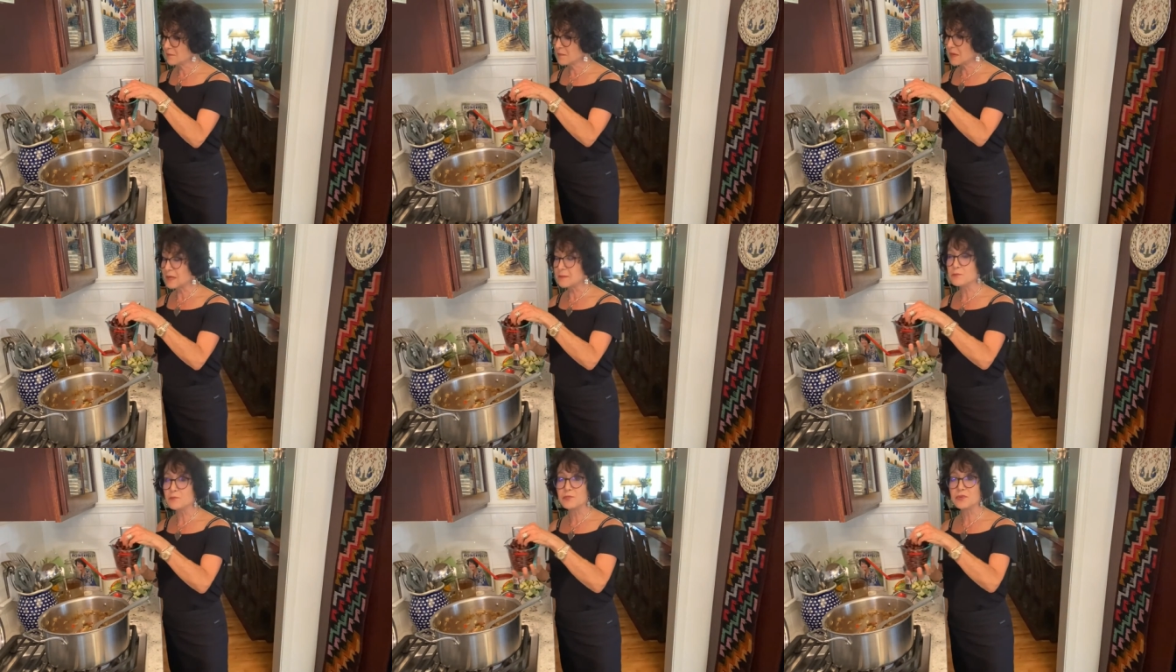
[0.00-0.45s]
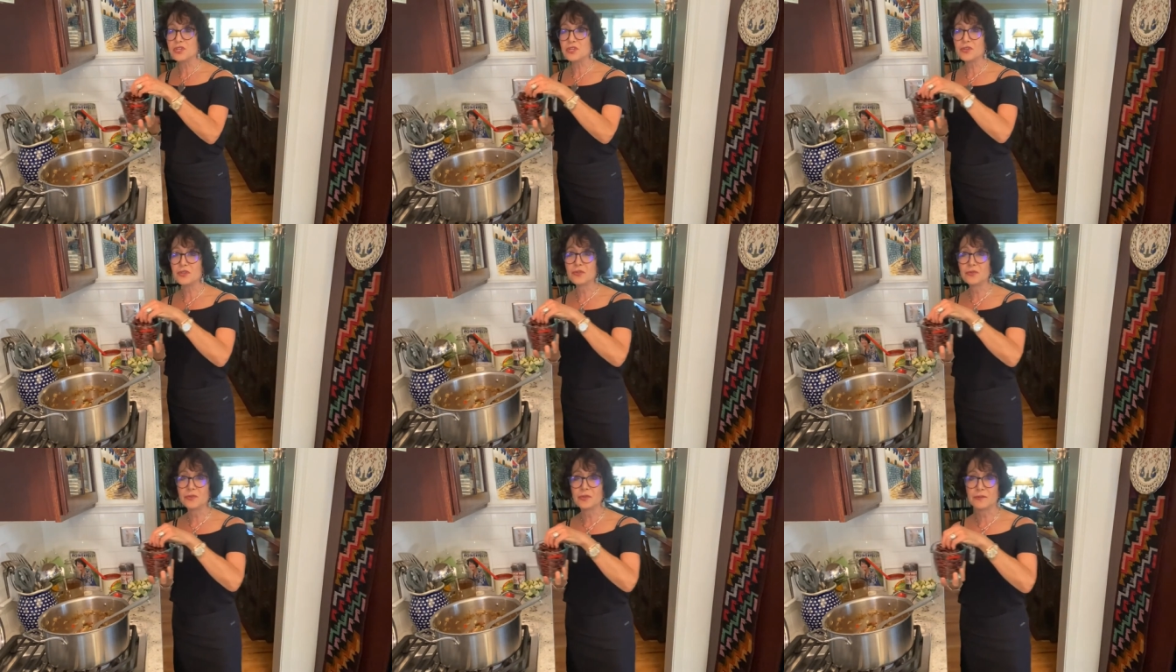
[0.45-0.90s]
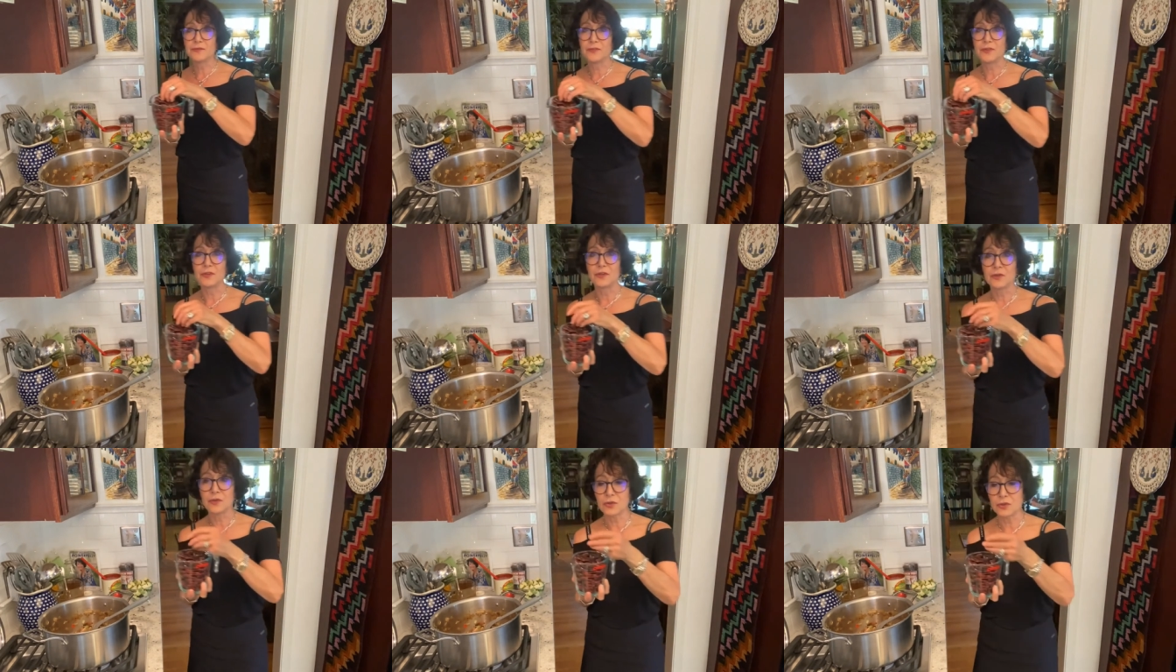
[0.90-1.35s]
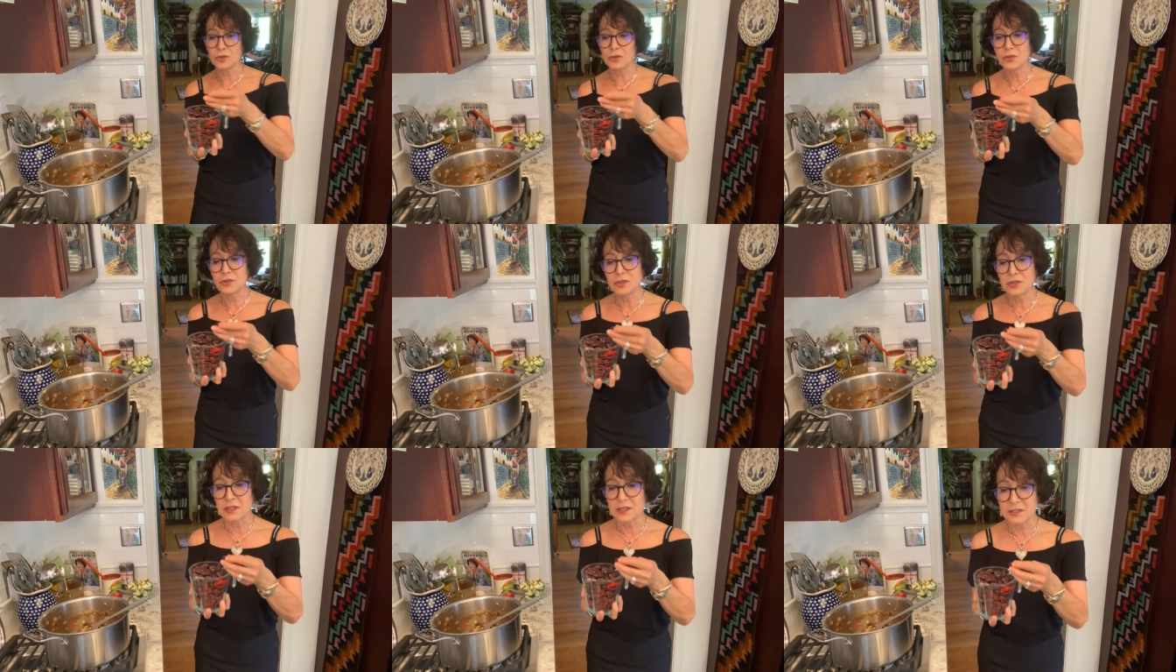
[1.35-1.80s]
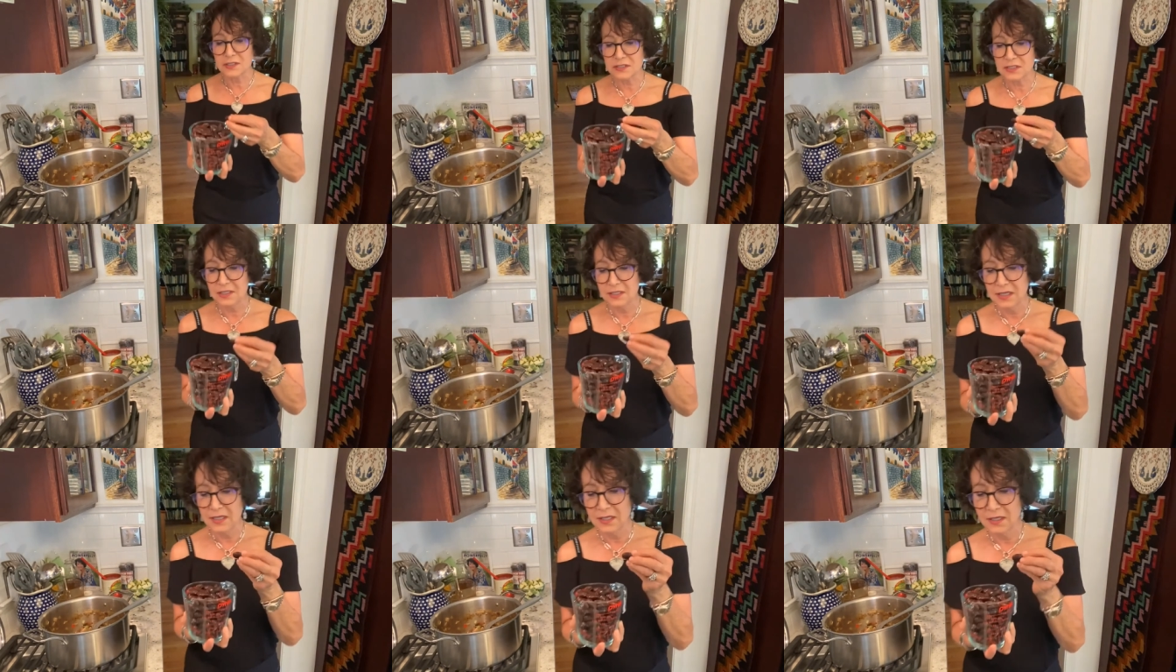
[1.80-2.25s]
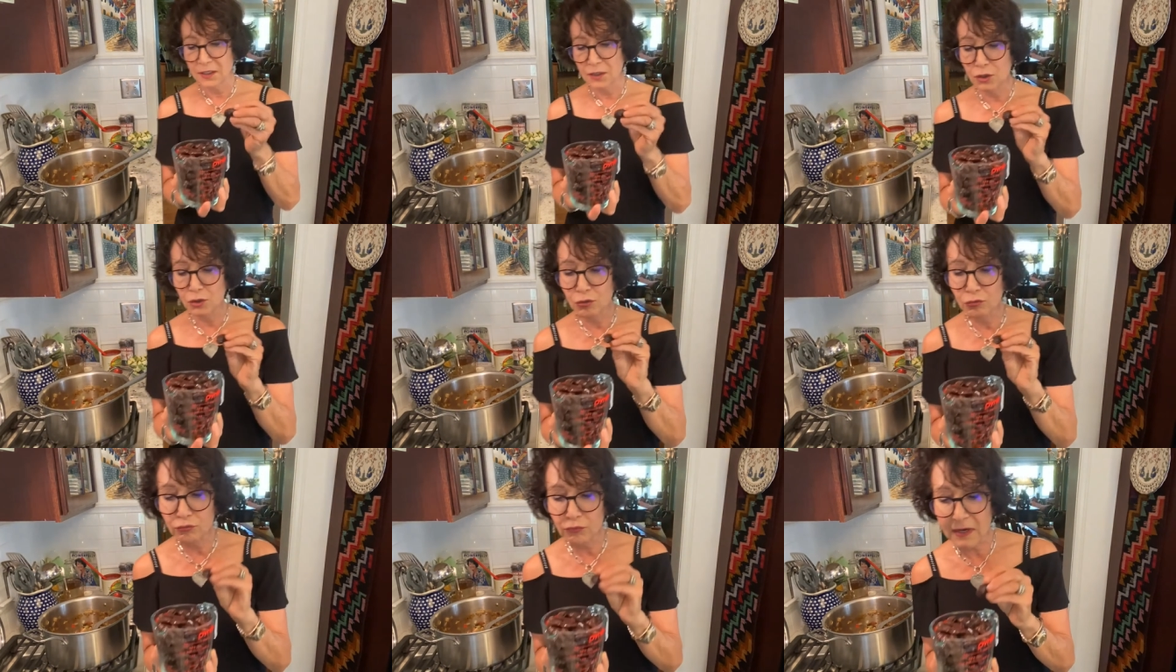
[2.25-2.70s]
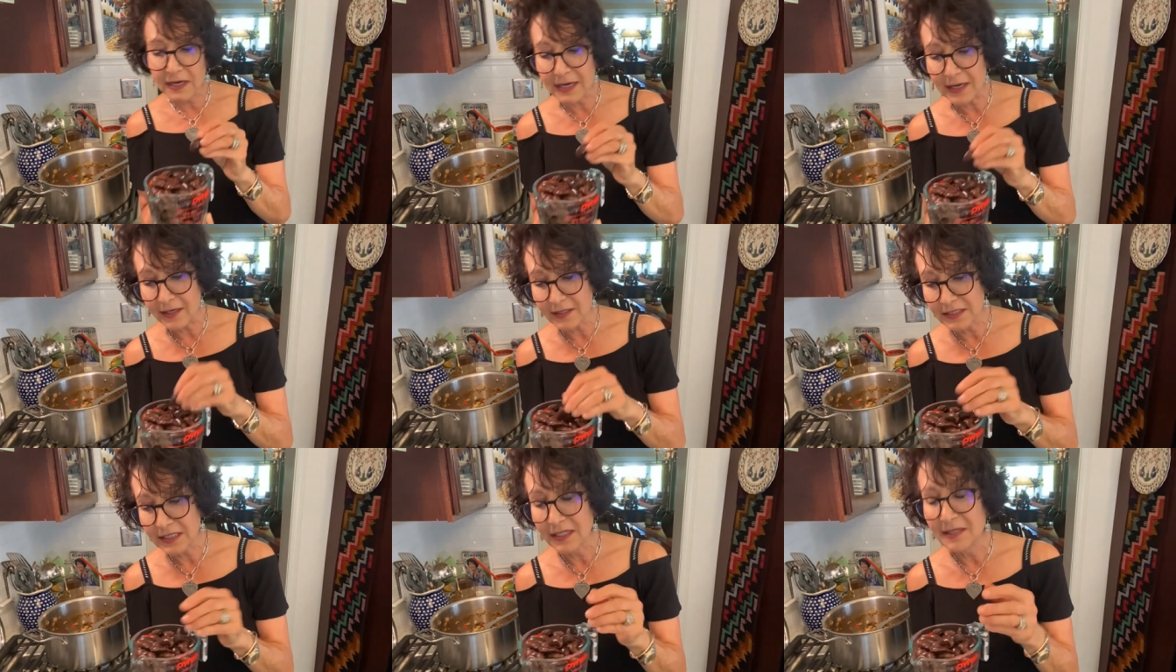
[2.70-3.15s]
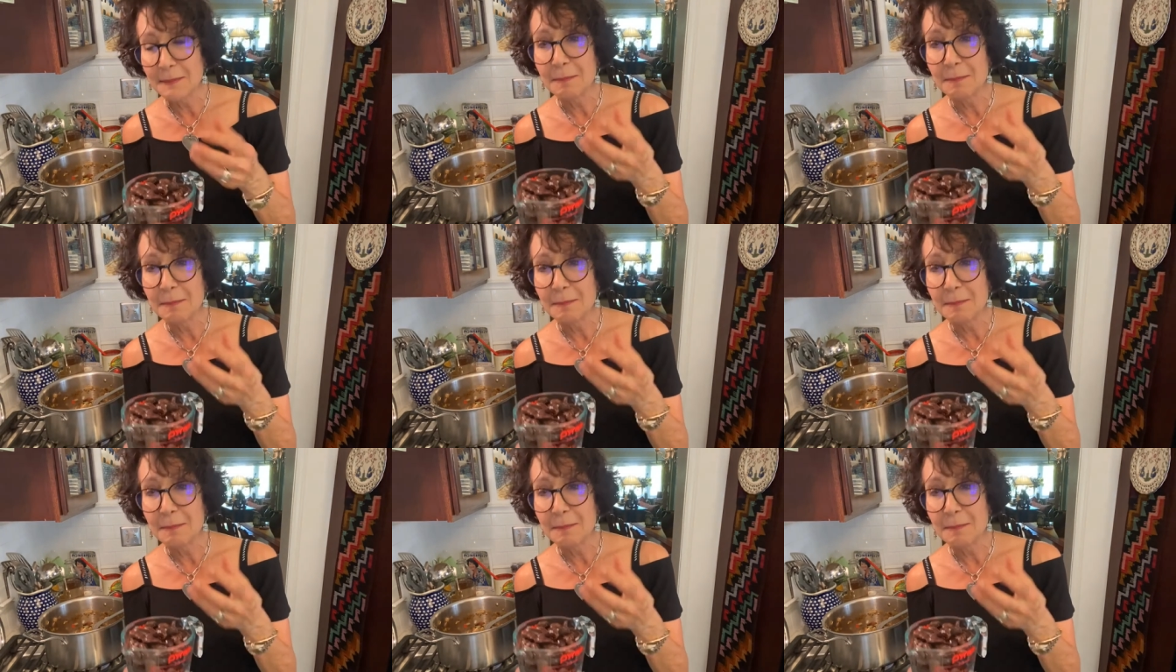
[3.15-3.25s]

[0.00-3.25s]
my beautiful, cooked, great,